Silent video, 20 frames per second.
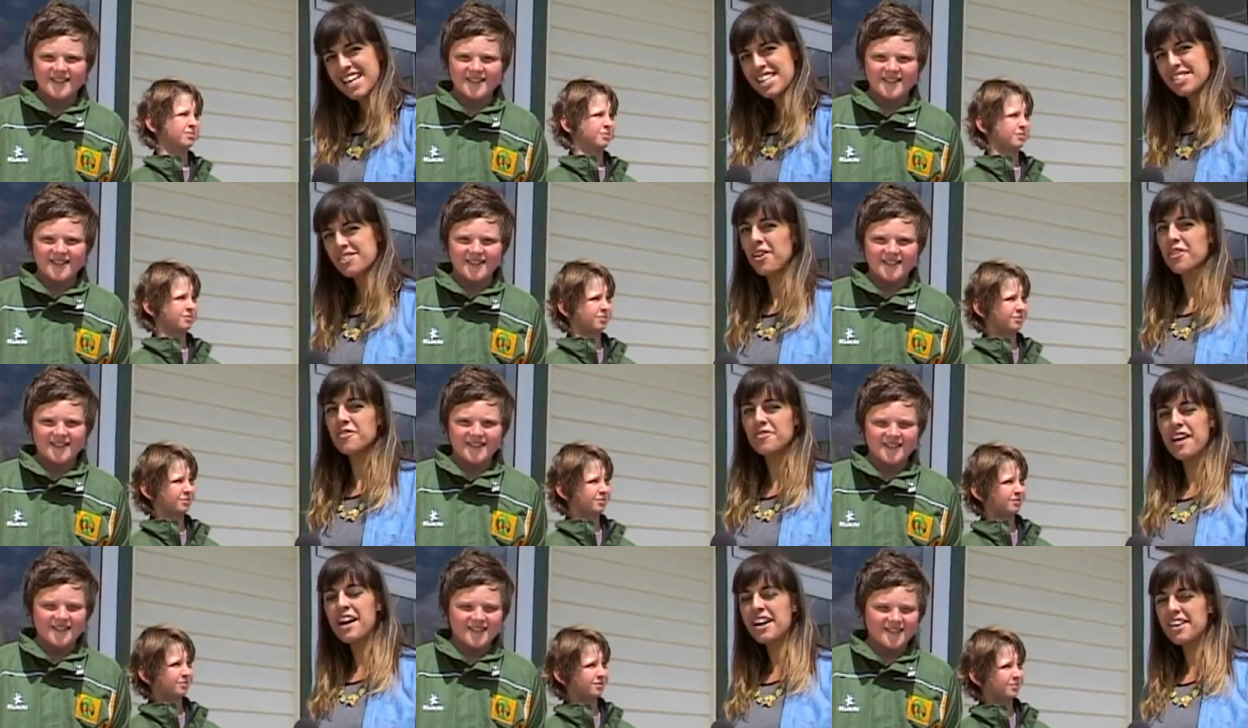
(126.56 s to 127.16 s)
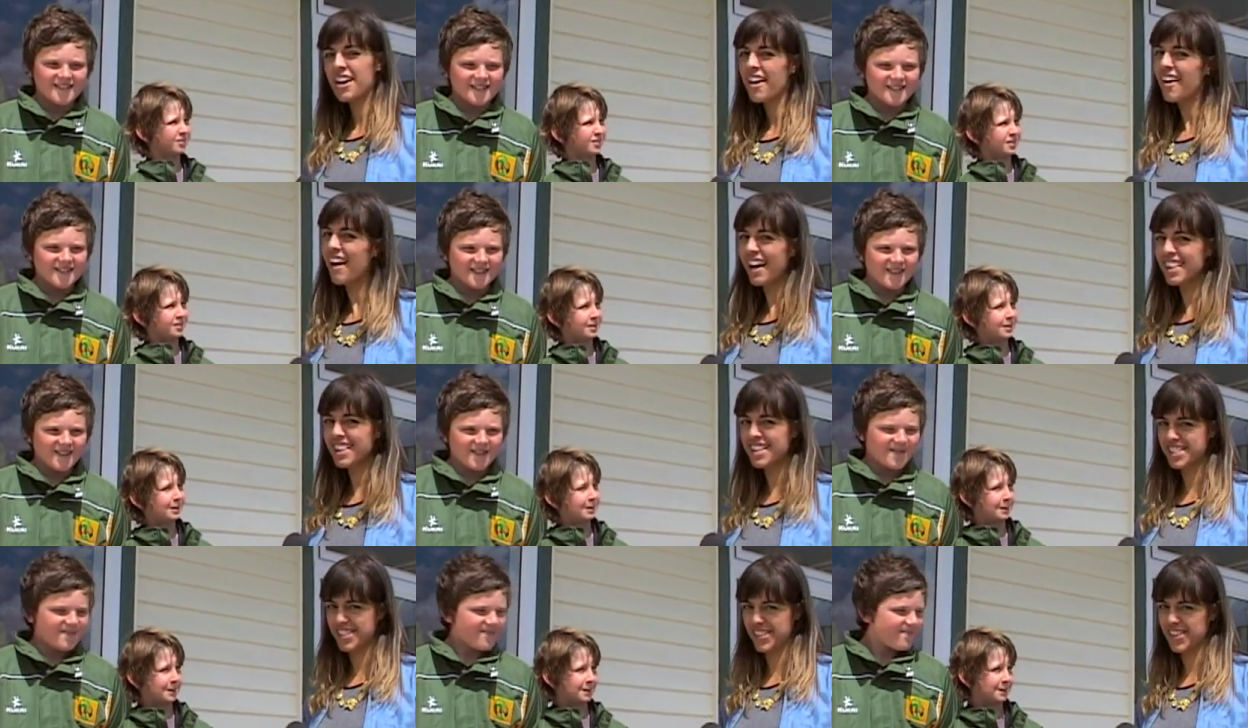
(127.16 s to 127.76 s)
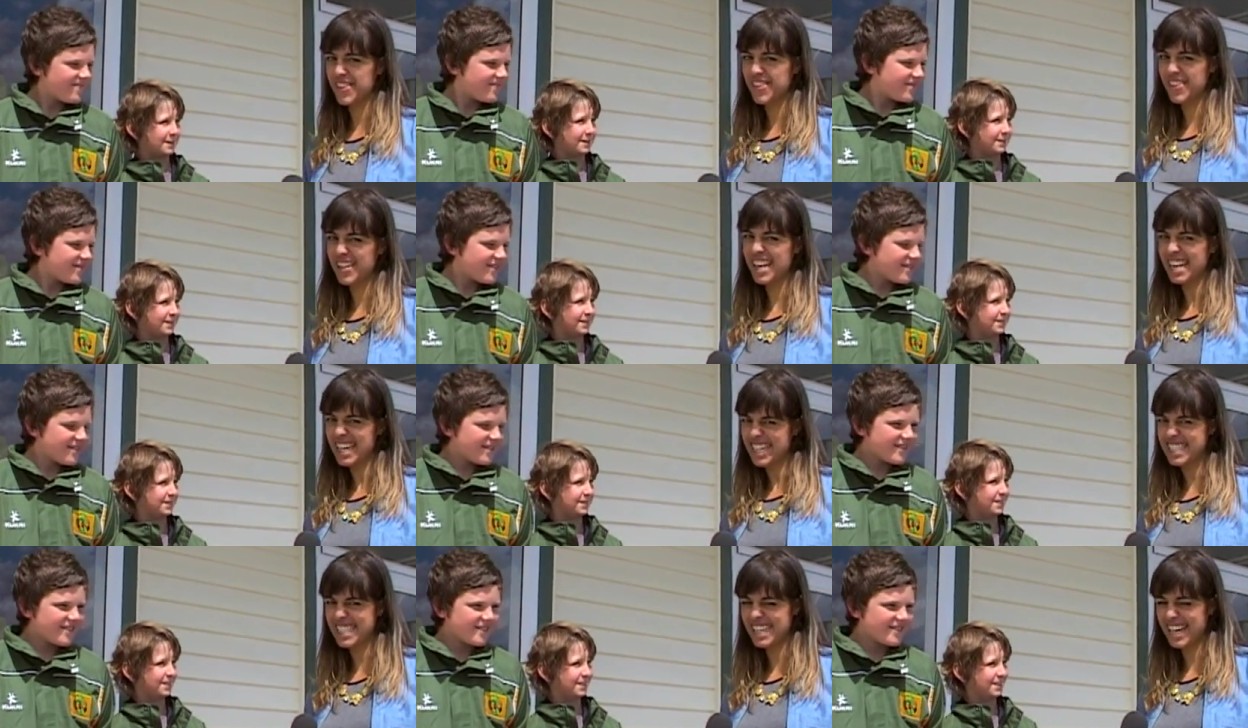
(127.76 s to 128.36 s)
Speaker 1: So I found our other two
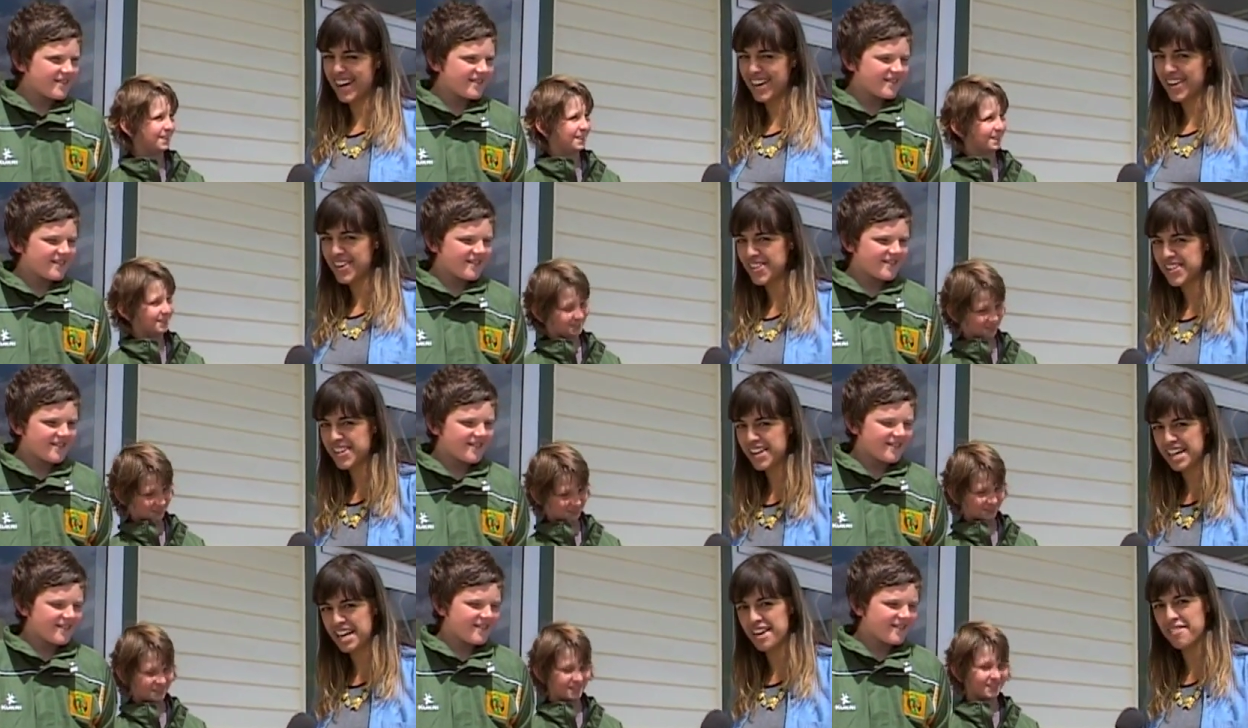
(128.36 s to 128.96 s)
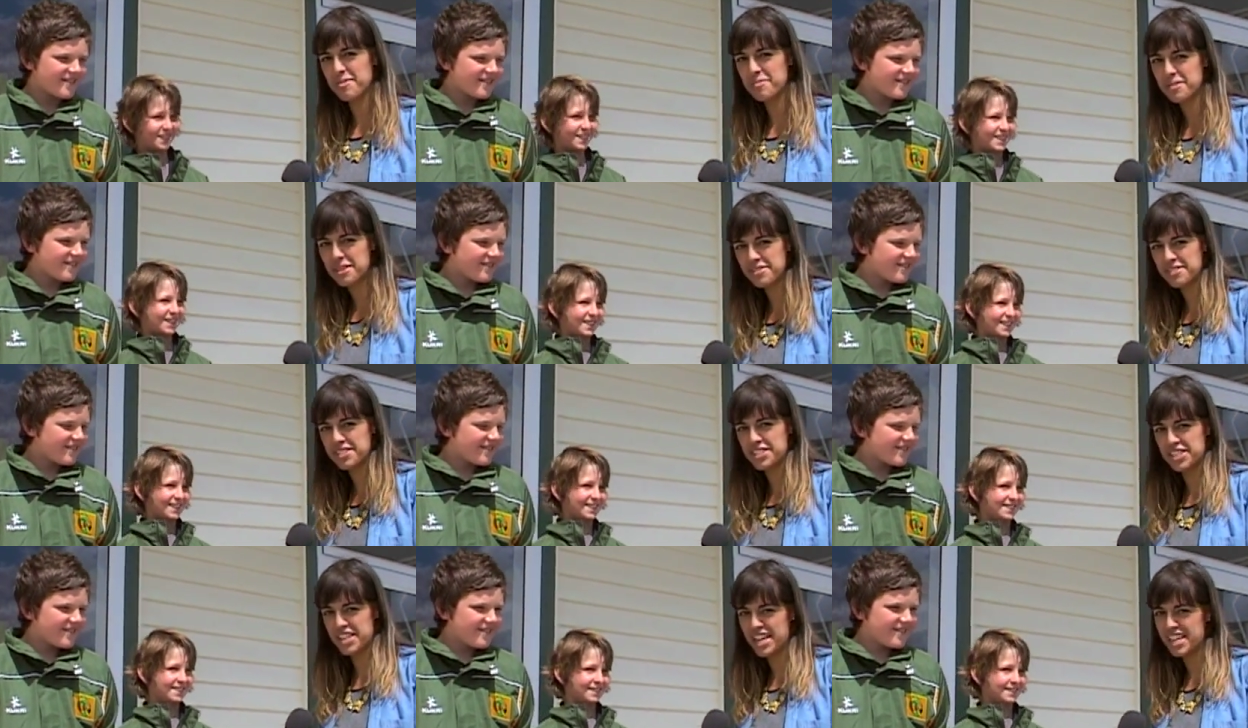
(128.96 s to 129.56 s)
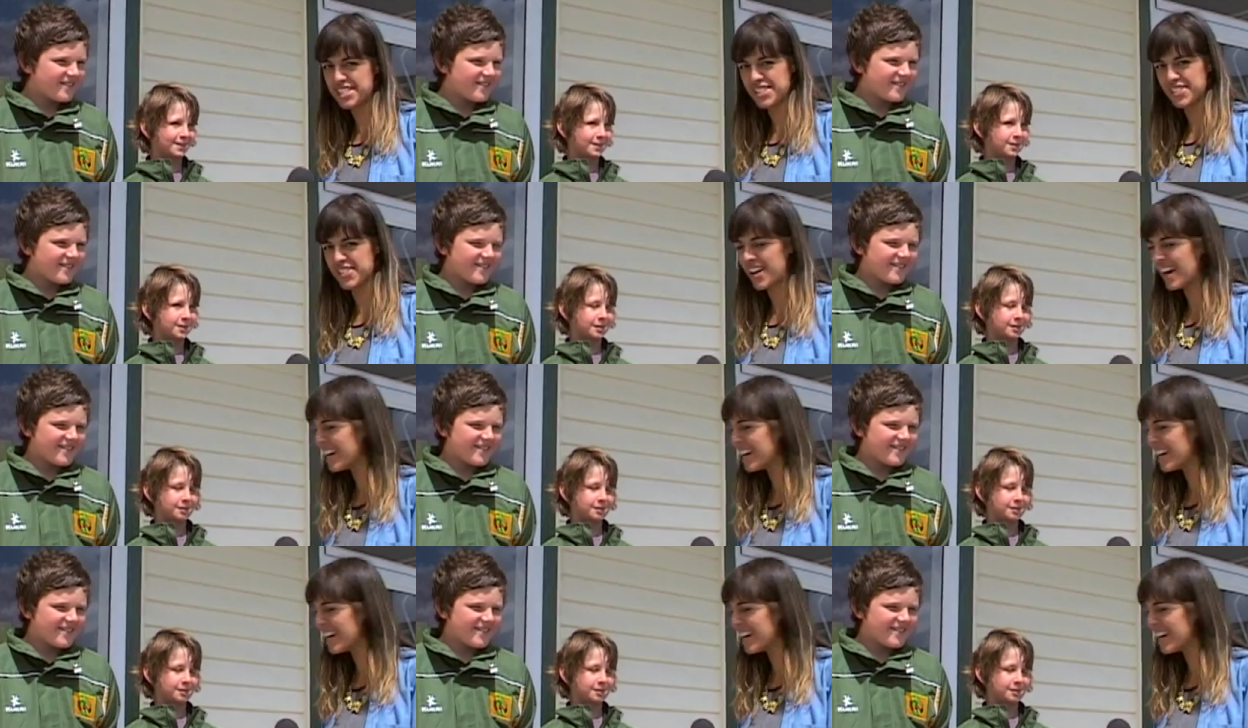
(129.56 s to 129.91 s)
leaders now who are going to have a bit of a chat to